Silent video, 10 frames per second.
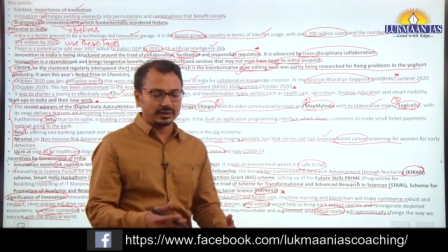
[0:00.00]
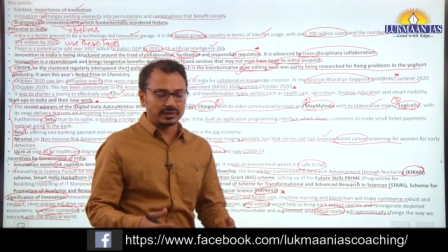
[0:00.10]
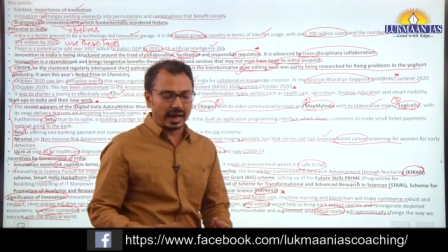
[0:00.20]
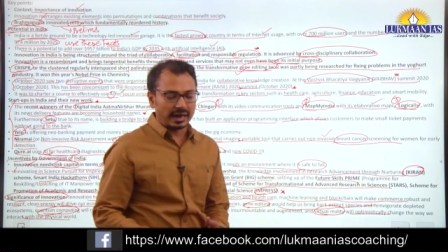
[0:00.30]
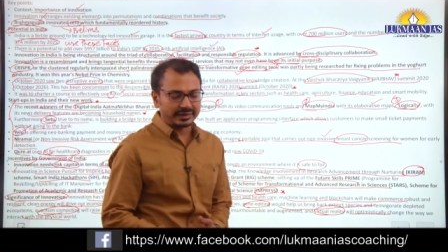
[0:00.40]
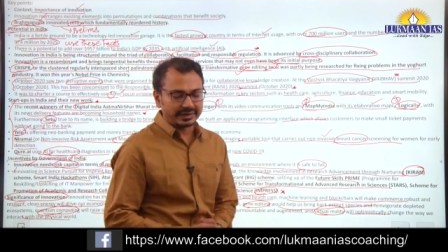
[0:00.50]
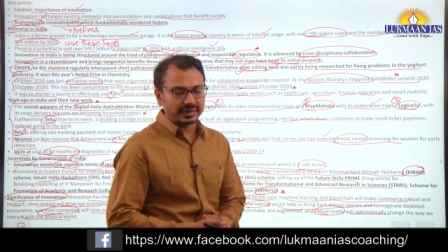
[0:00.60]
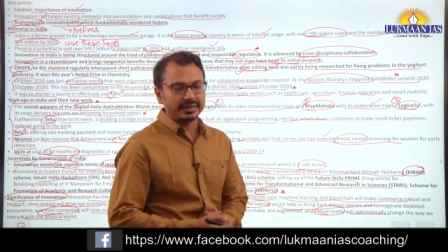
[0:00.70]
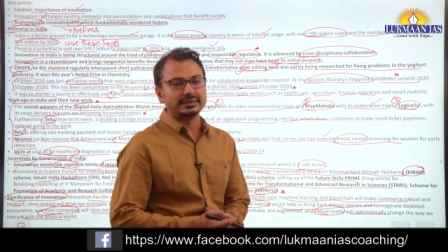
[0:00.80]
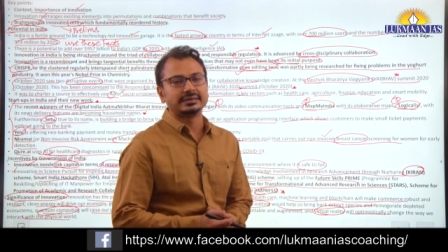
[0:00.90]
the
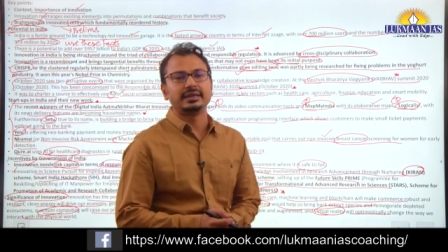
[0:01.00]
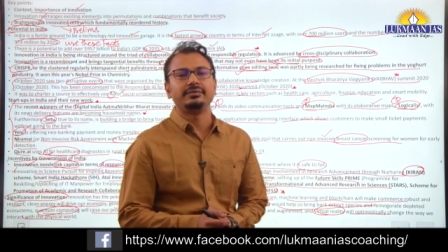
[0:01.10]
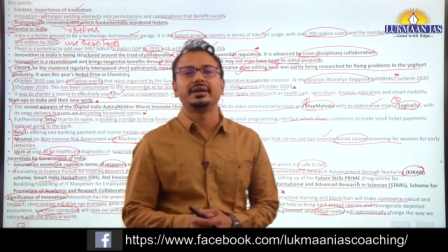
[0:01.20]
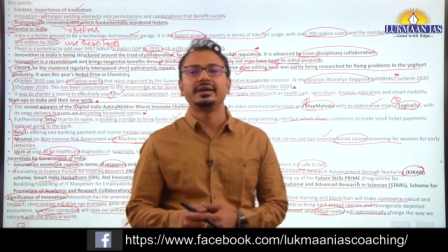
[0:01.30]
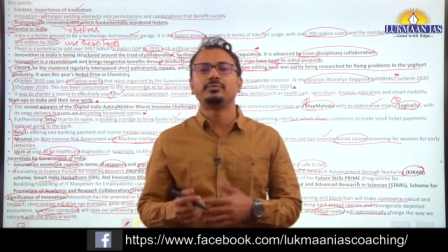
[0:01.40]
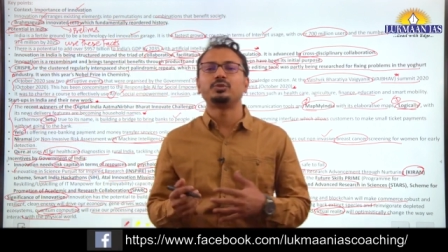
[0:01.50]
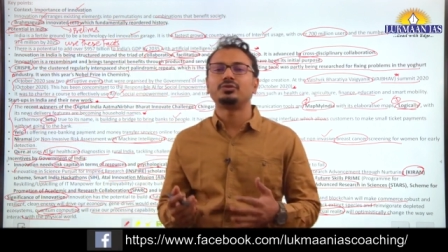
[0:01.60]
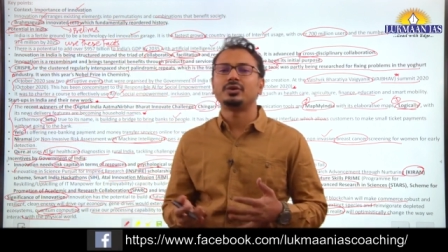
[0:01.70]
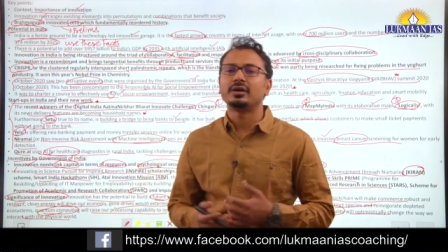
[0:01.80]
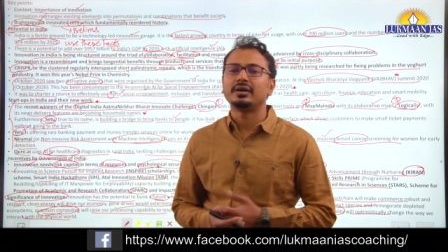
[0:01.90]
article is giving input
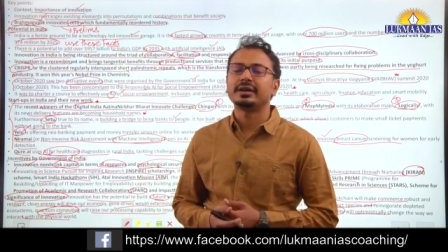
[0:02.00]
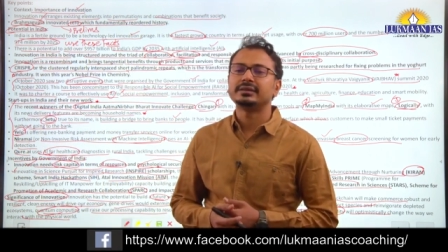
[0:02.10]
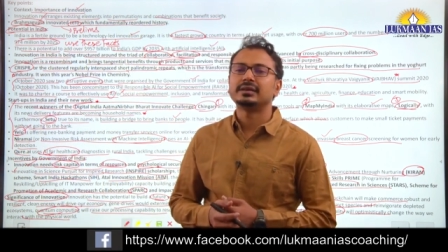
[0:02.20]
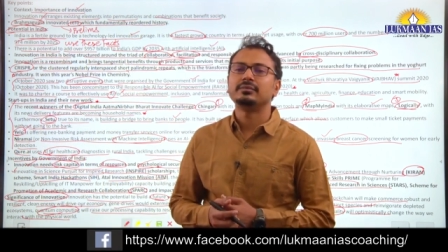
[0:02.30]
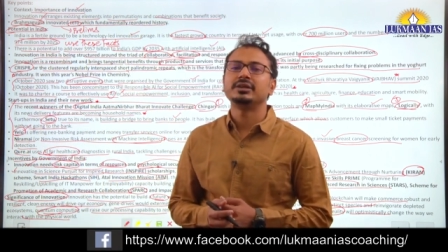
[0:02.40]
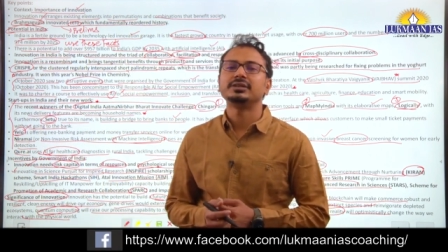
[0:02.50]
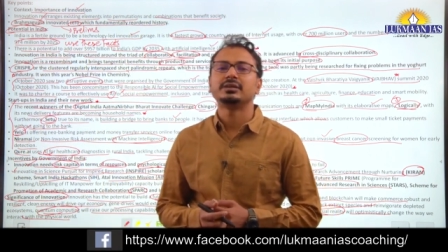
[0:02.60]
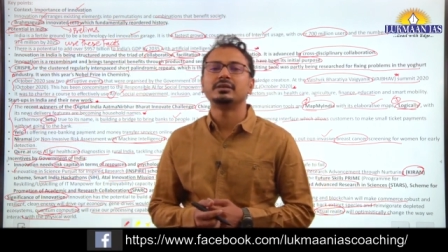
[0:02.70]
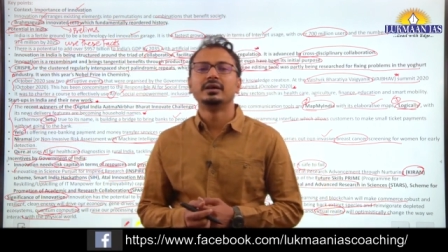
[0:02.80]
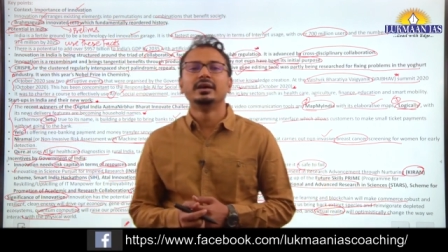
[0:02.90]
for our
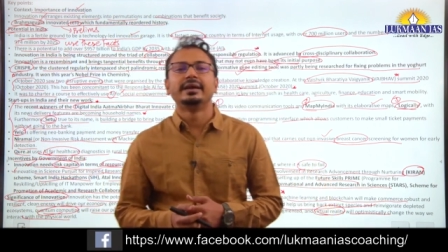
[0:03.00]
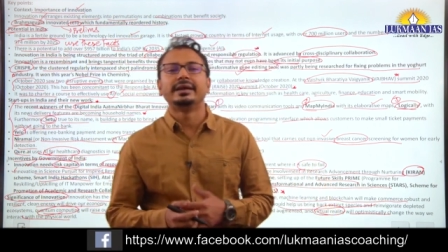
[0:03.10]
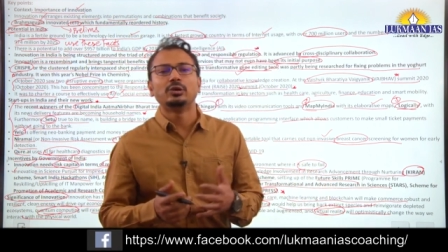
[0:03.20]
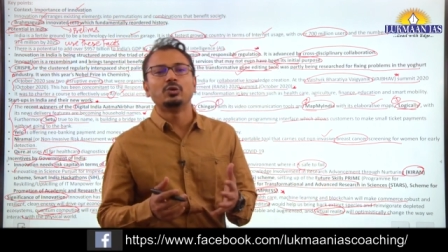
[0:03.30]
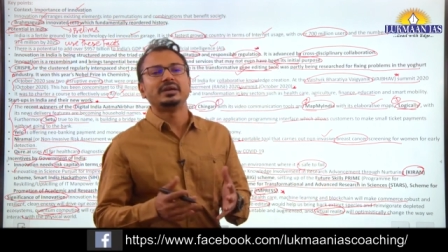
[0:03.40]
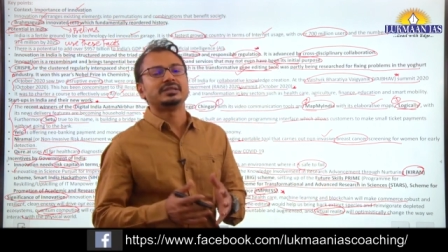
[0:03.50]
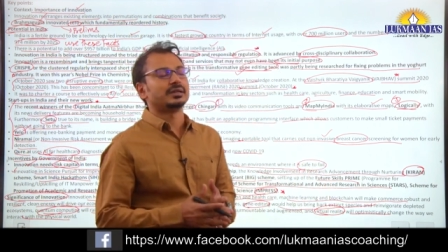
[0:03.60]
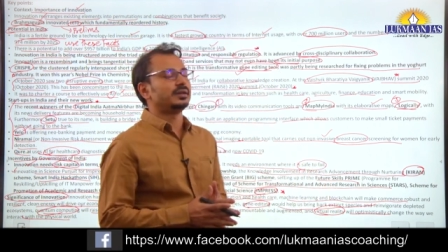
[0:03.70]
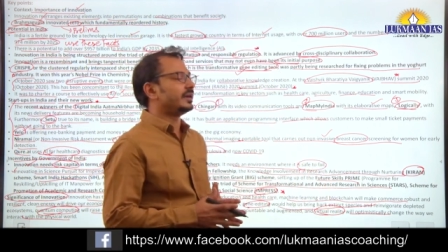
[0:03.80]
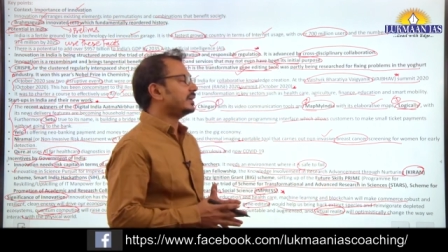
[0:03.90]
examination.
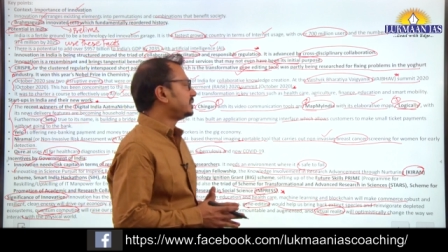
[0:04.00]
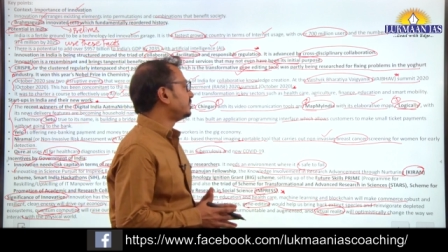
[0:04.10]
Innovation is